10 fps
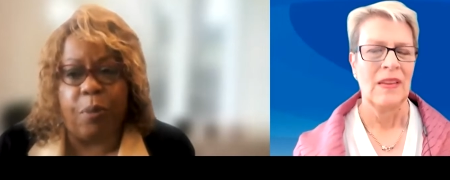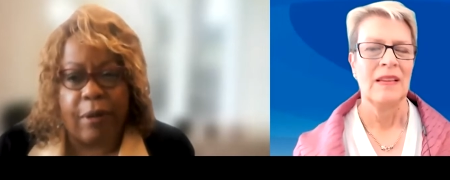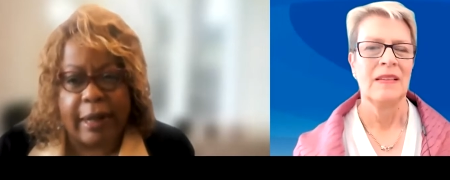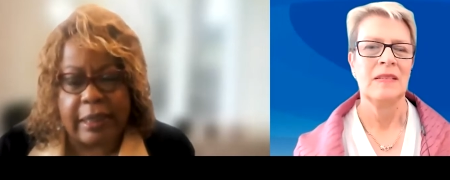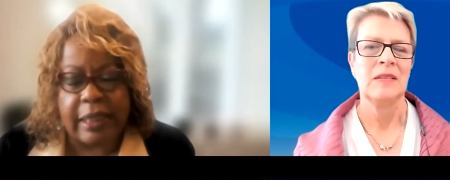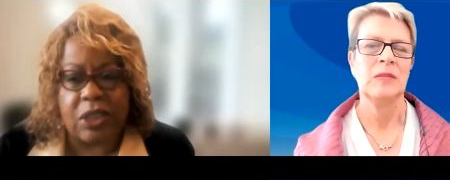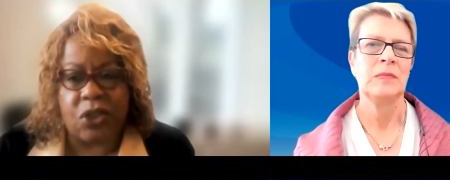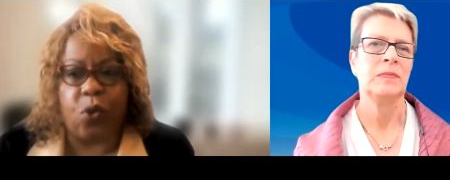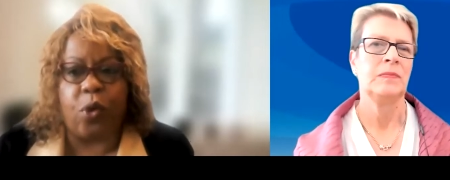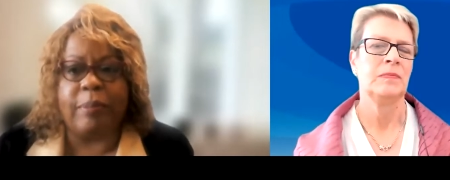Speaker 1: presence
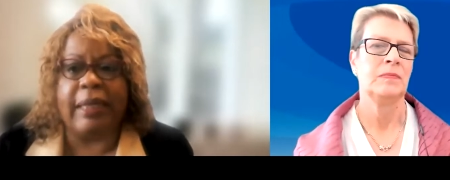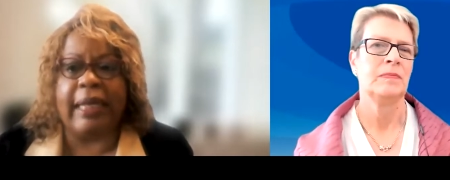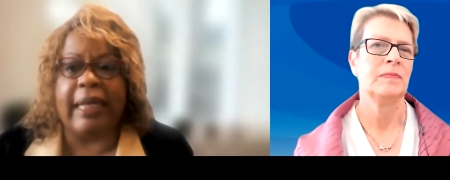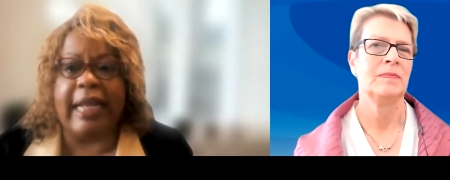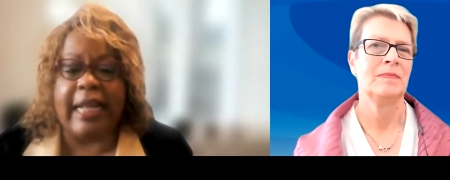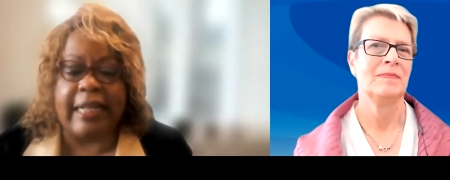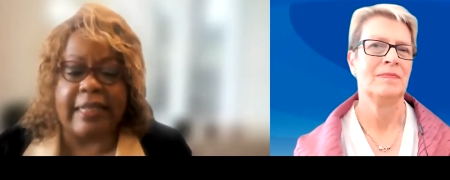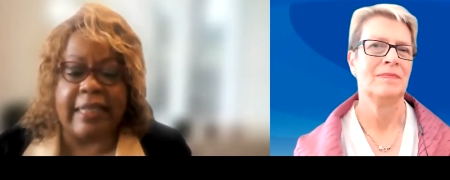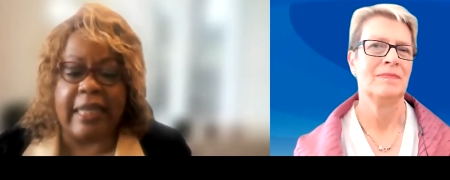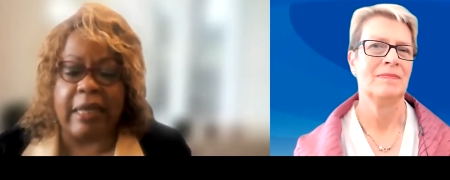for me
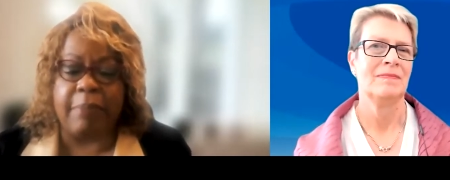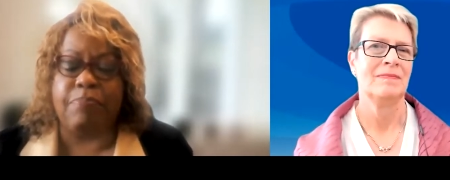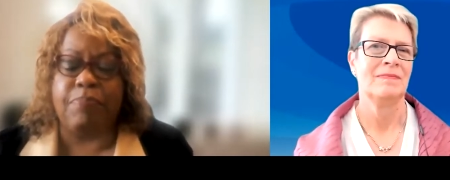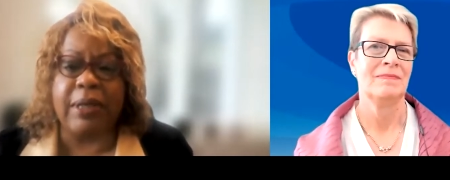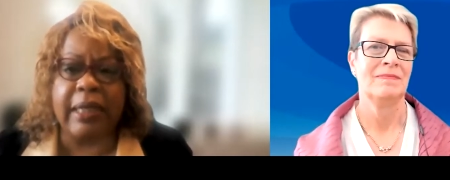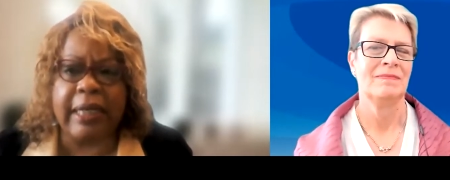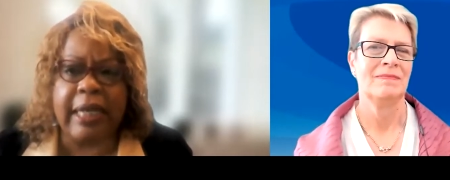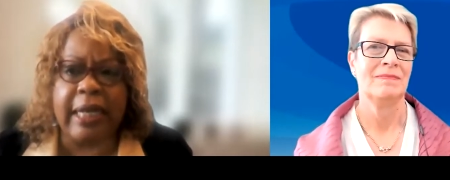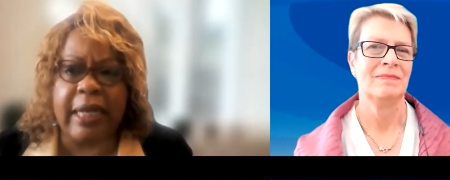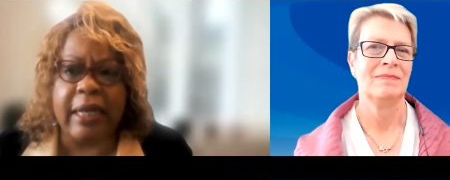is the
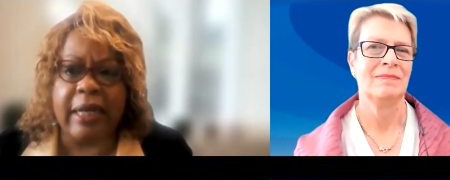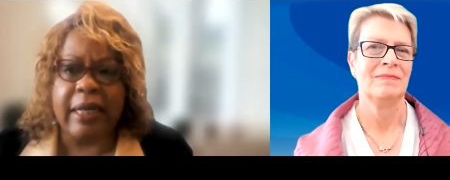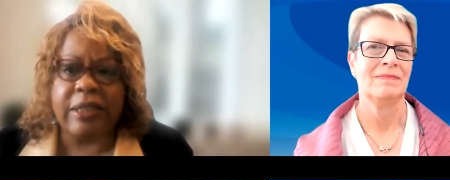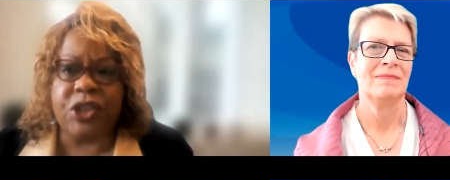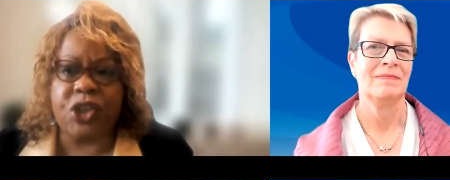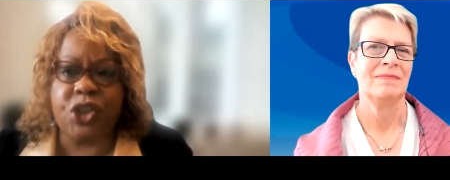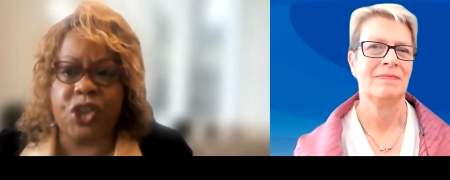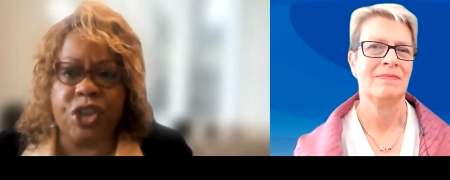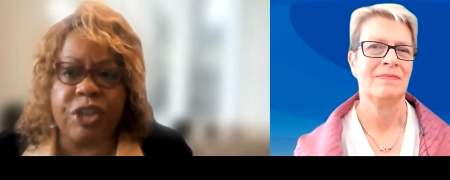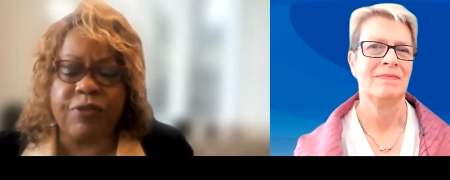ability to
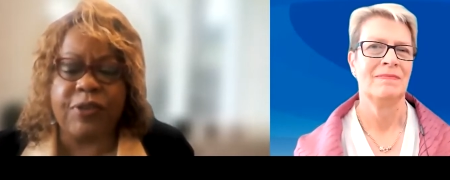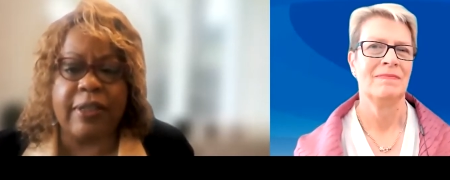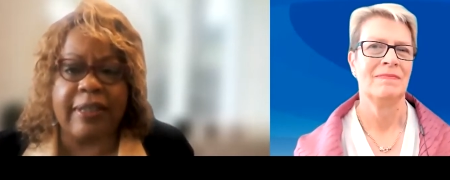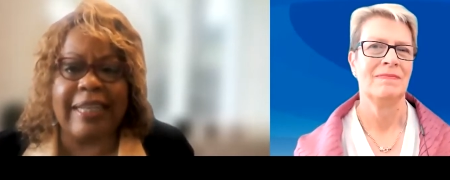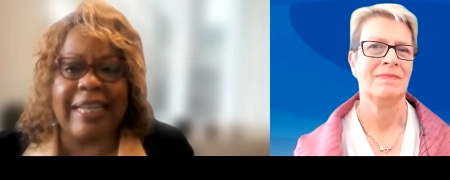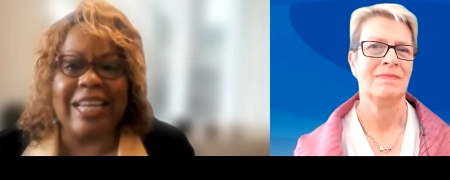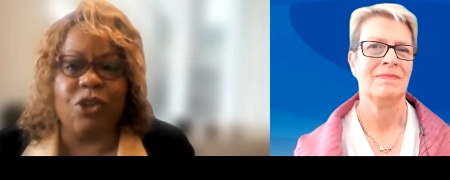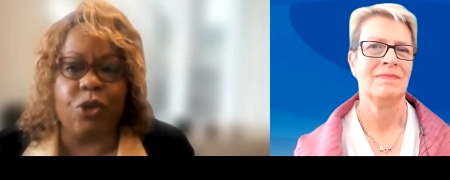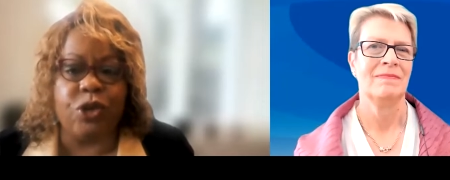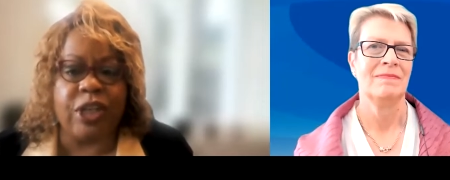shift the
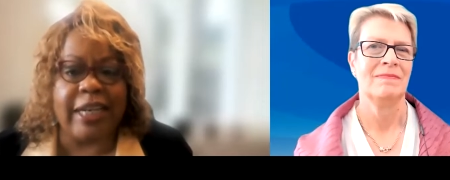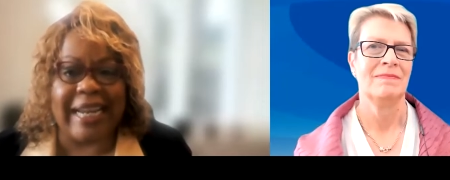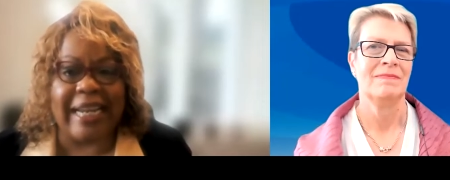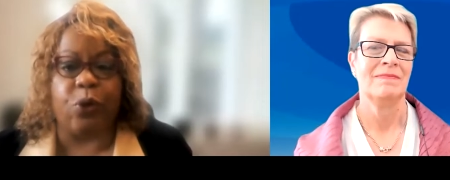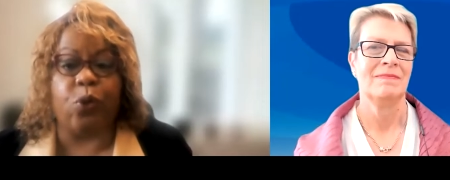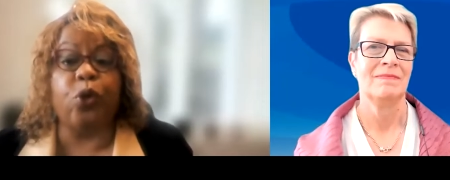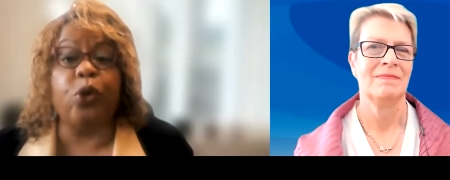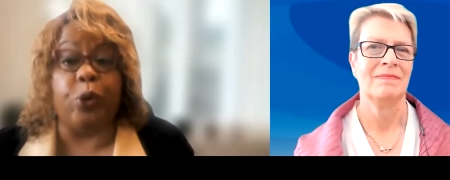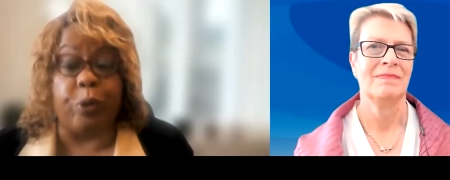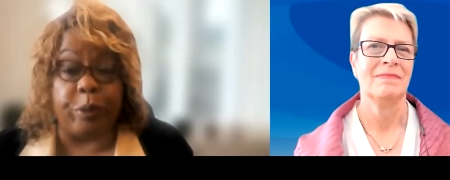energy in a
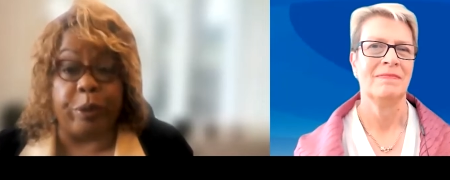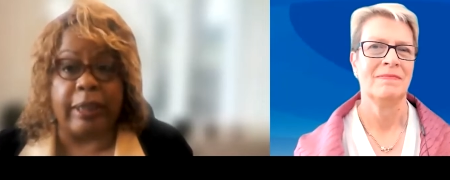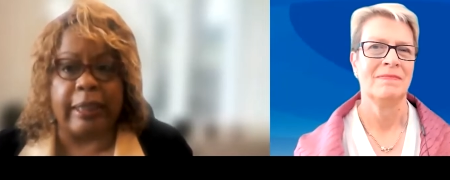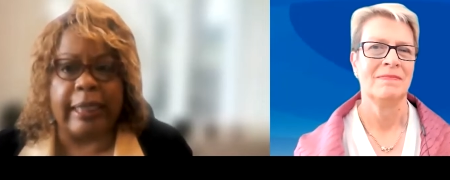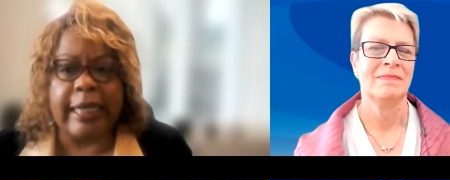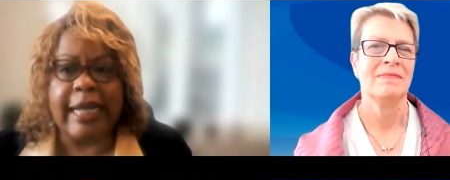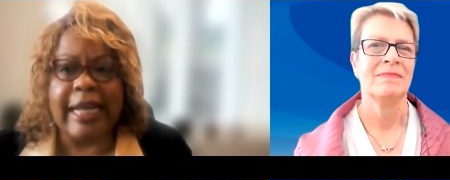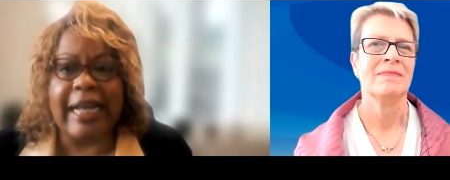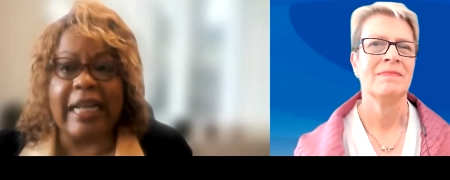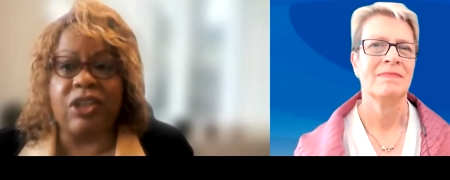room
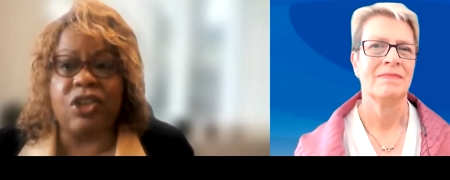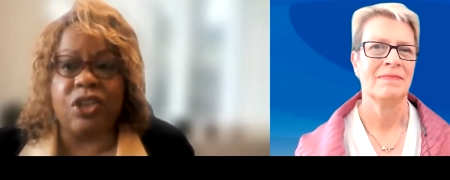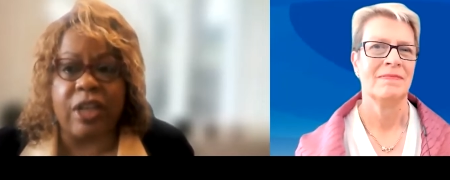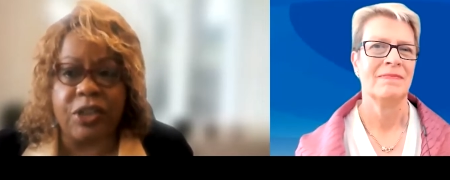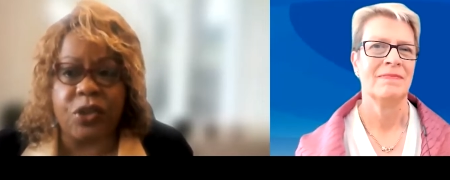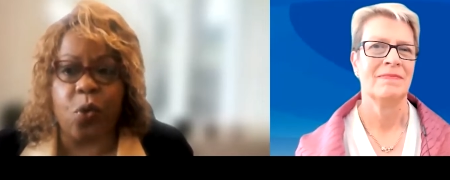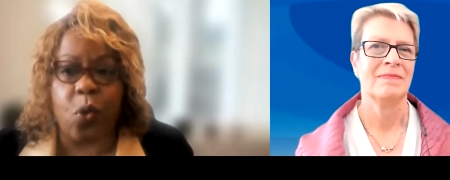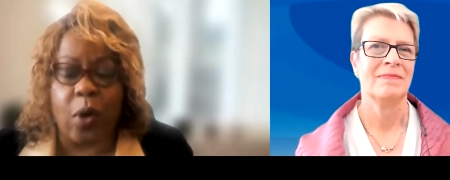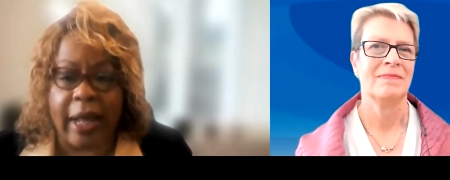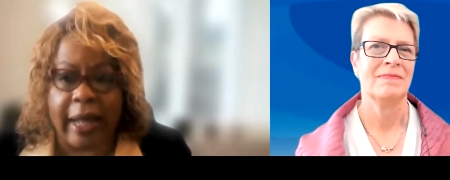in such a
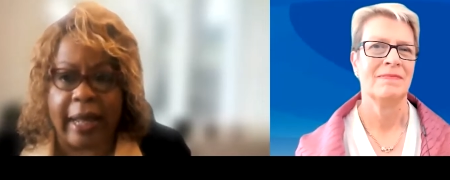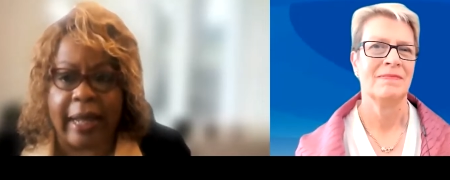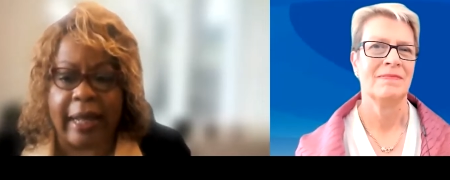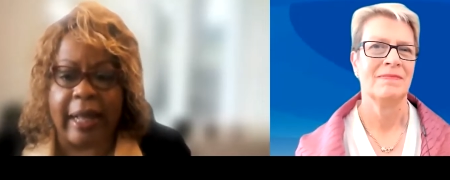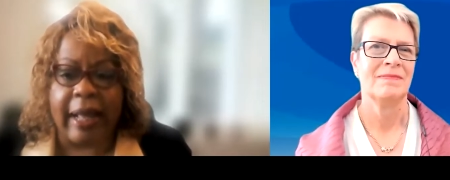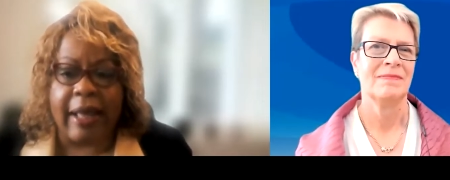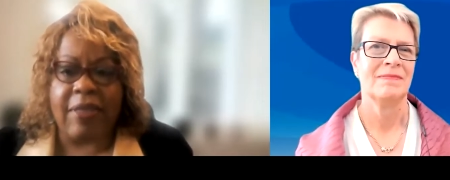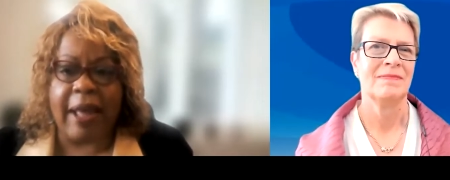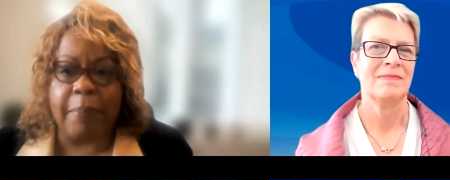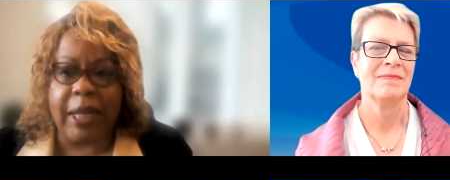way
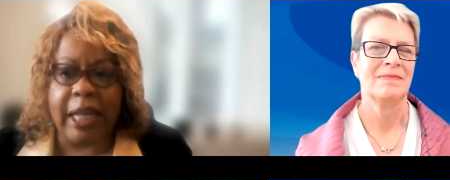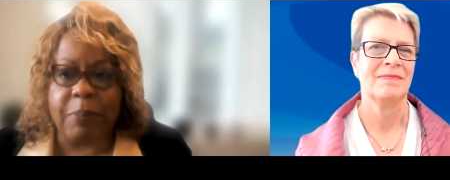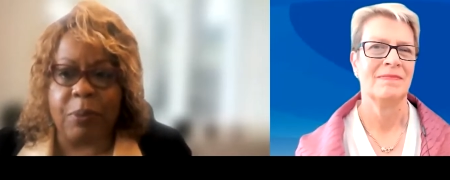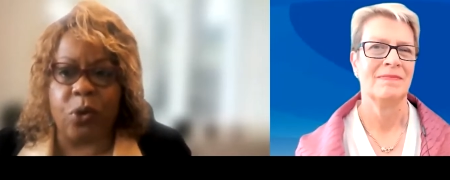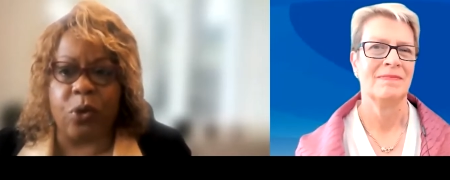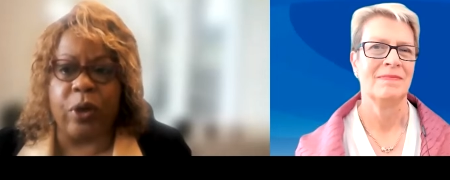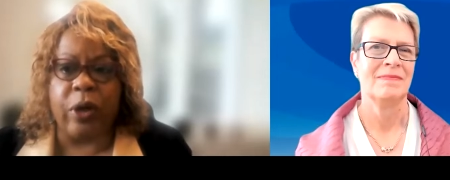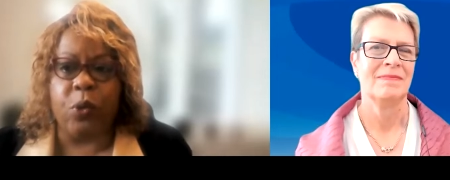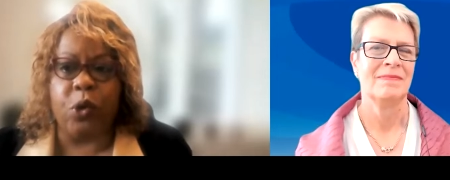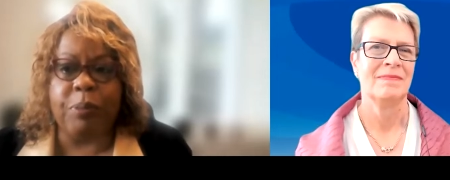that people
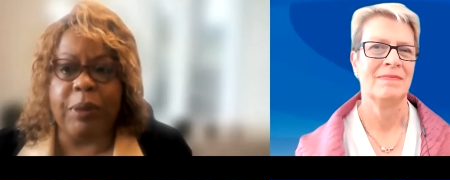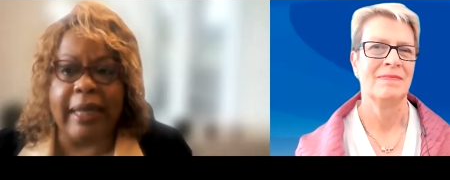will be